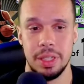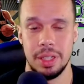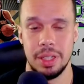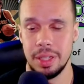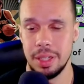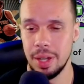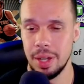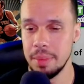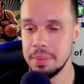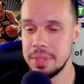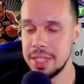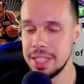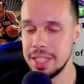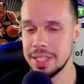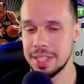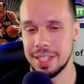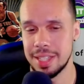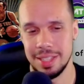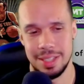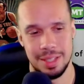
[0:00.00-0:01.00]
Your MT
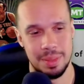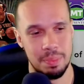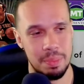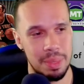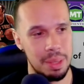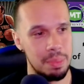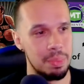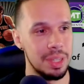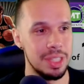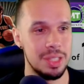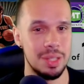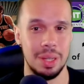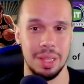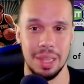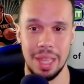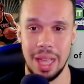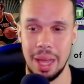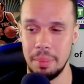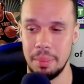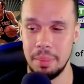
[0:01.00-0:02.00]
could be put to a
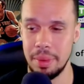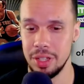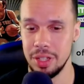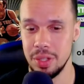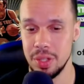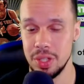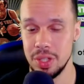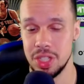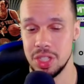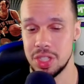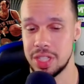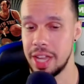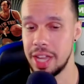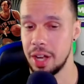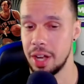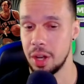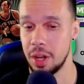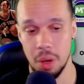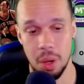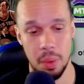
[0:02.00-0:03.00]
lot better use, just kind
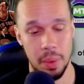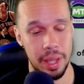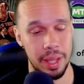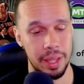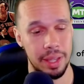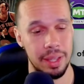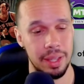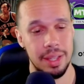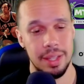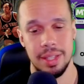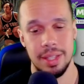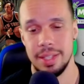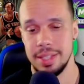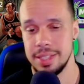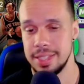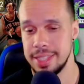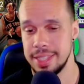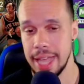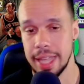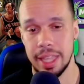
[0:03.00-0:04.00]
of growing,
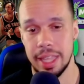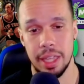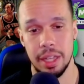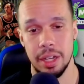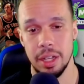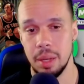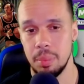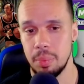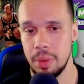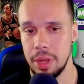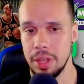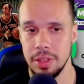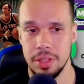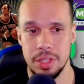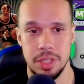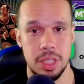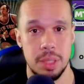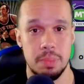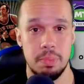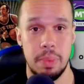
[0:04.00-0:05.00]
stacking it up rather than
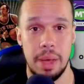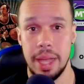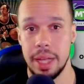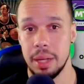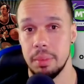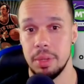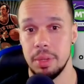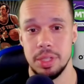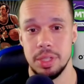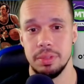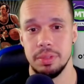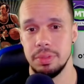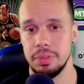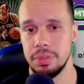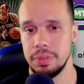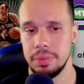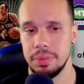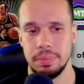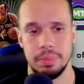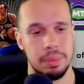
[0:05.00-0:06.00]
just buying a bunch
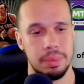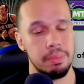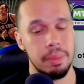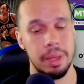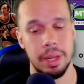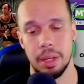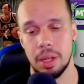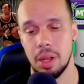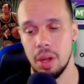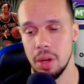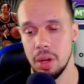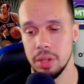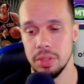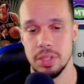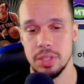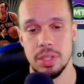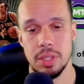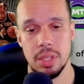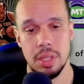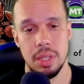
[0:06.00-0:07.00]
of meta
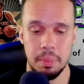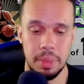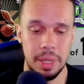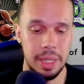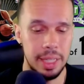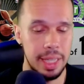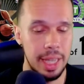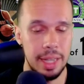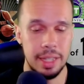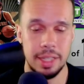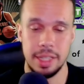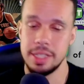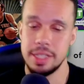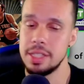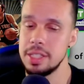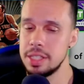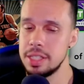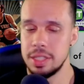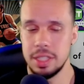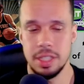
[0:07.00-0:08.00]
cards. But again, this
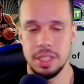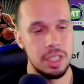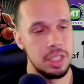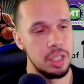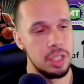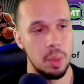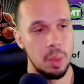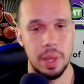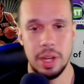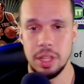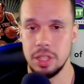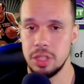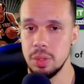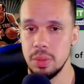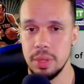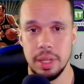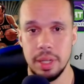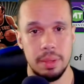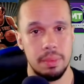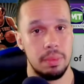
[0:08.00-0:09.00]
is your way to do
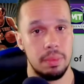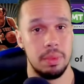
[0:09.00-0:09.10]
it.